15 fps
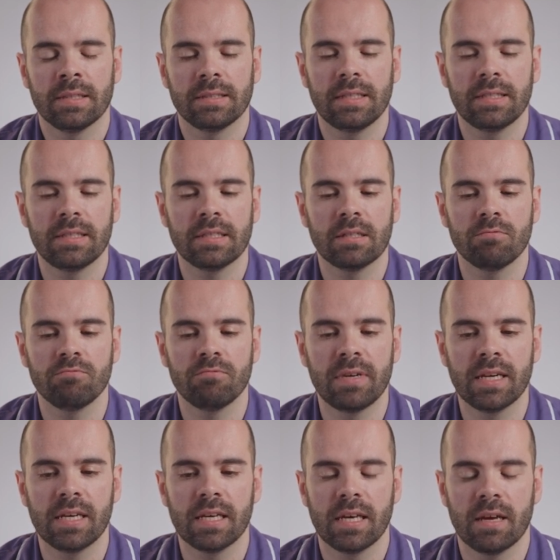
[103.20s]
This is a
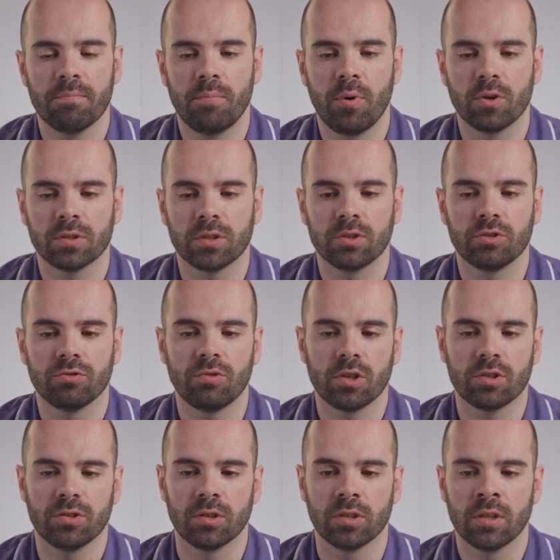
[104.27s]
really important
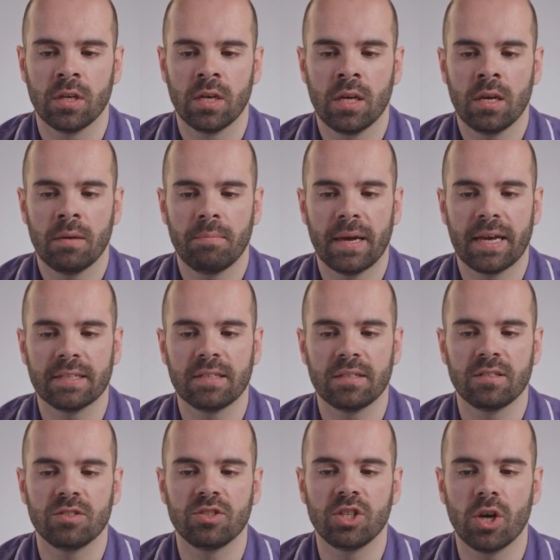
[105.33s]
structure because
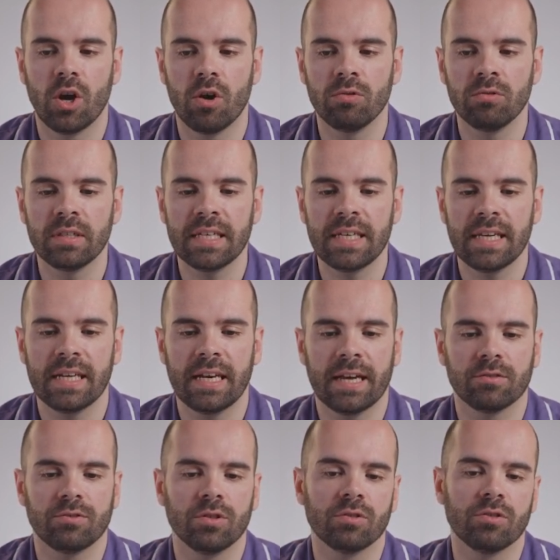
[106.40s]
it's the only
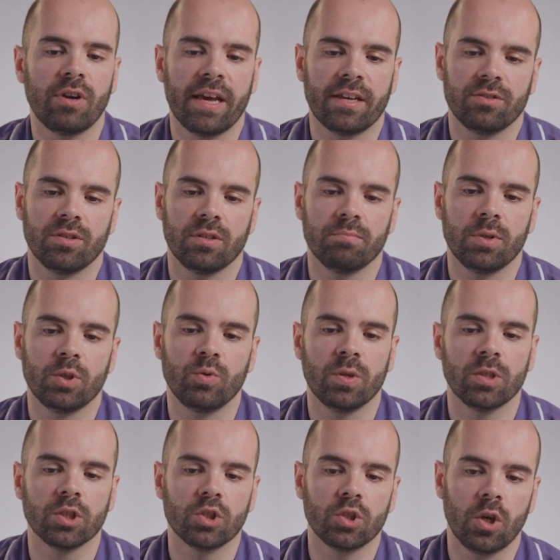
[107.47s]
electrical connection between
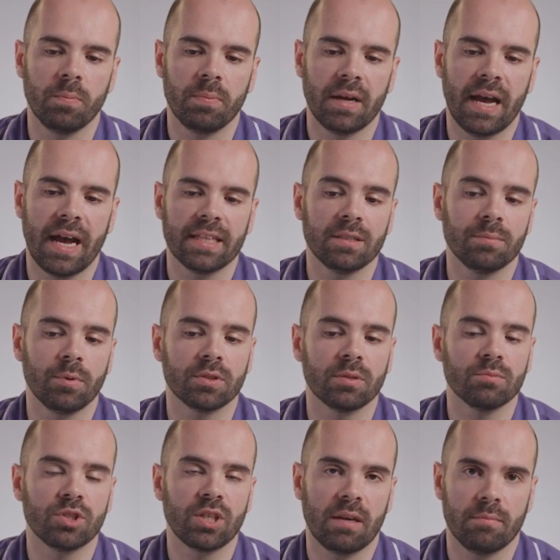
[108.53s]
the top and the bottom
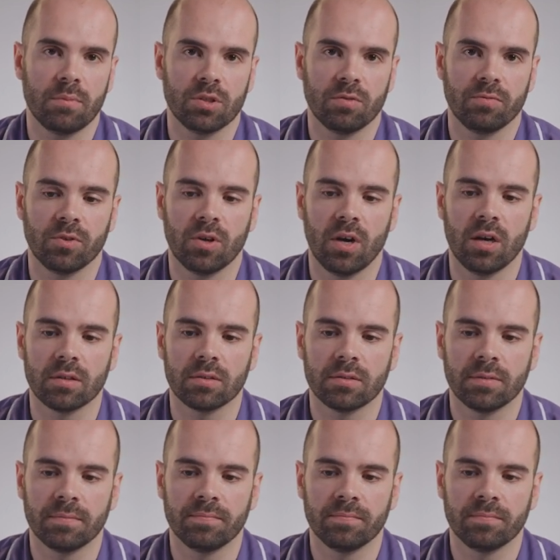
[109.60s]
chambers of your
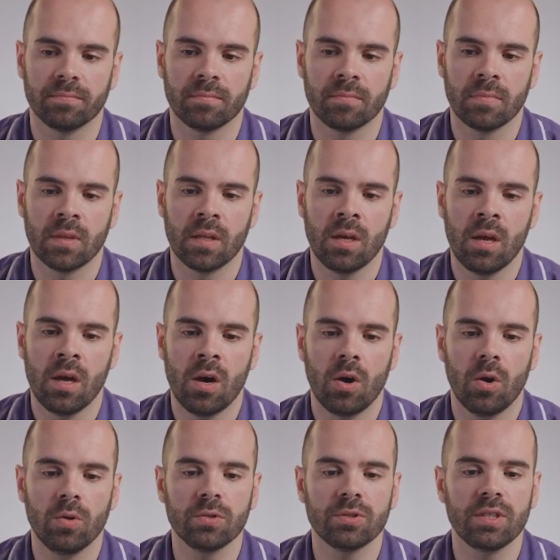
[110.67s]
heart.
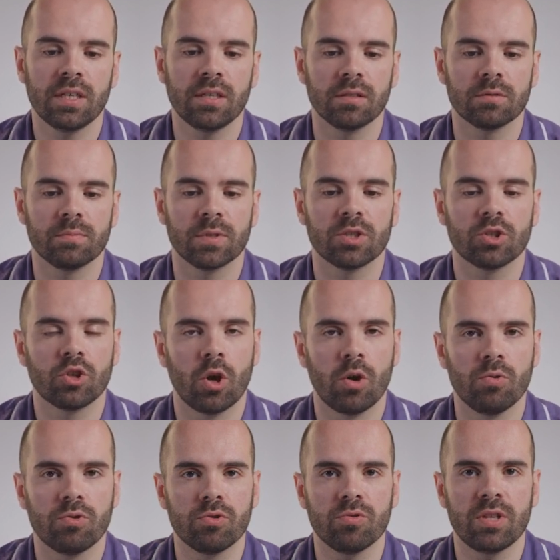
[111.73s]
All signals must
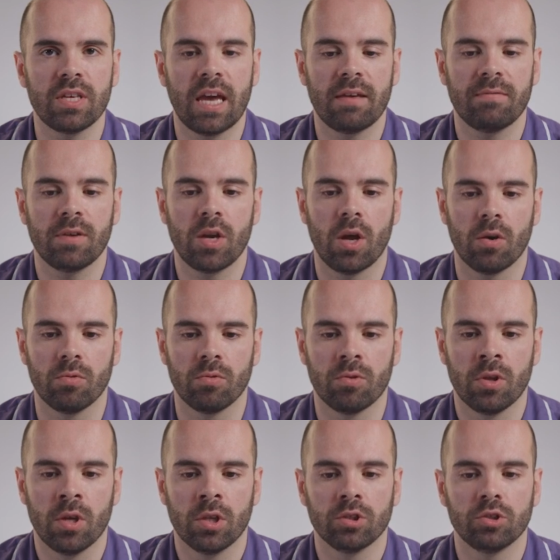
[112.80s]
go through the AV node
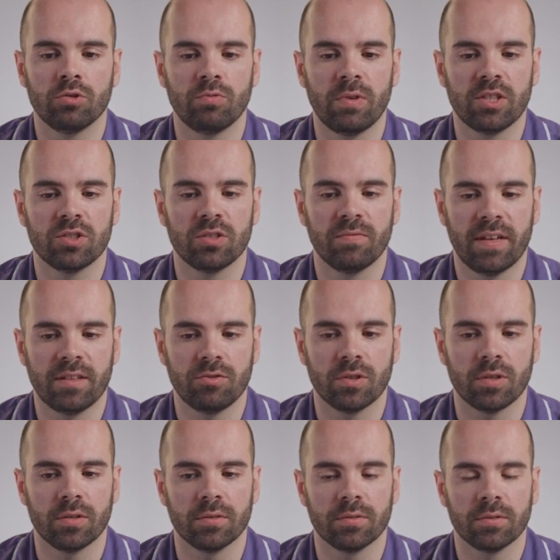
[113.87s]
to reach the
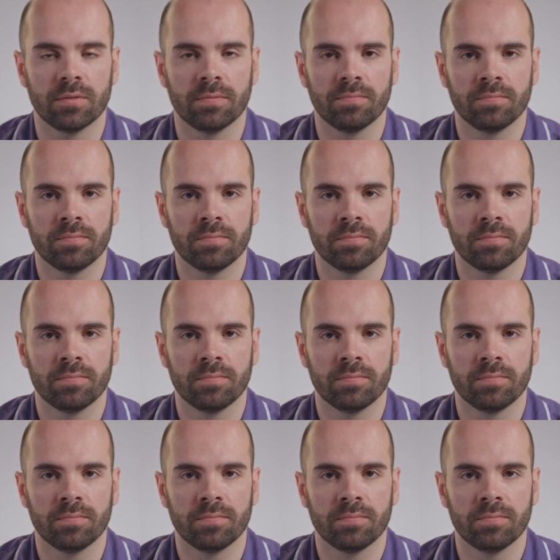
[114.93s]
ventricles.